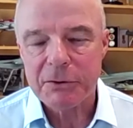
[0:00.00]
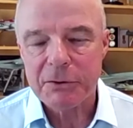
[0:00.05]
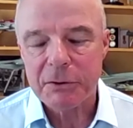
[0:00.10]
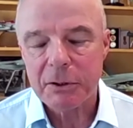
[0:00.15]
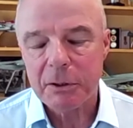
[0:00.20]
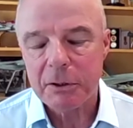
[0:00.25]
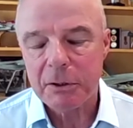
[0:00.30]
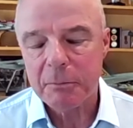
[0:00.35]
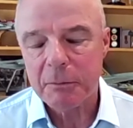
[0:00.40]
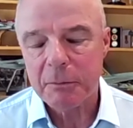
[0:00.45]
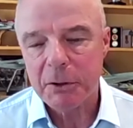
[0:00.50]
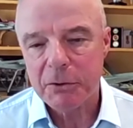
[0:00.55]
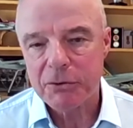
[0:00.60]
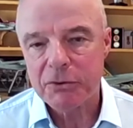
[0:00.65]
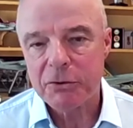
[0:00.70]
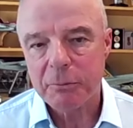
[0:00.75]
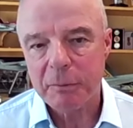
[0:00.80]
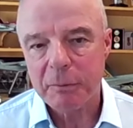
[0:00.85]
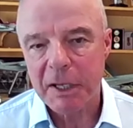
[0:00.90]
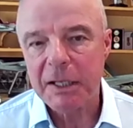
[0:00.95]
And the most
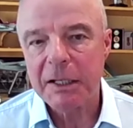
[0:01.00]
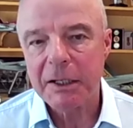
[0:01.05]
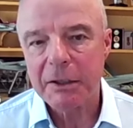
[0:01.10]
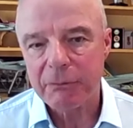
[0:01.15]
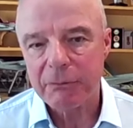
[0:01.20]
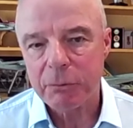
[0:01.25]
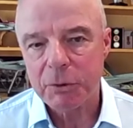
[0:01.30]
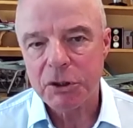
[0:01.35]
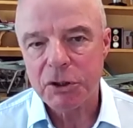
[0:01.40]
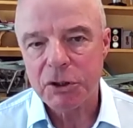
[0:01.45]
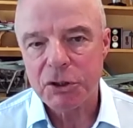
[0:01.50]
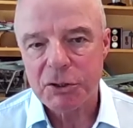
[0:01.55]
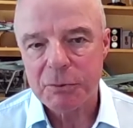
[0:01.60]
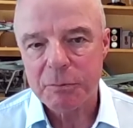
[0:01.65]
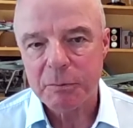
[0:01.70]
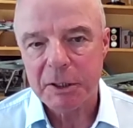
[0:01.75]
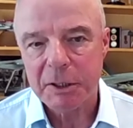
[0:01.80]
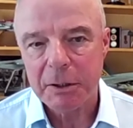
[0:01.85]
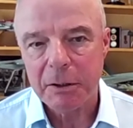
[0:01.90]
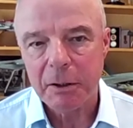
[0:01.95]
dramatic of which has
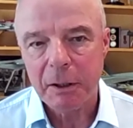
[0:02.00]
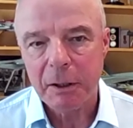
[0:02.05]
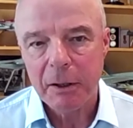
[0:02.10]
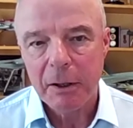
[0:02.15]
been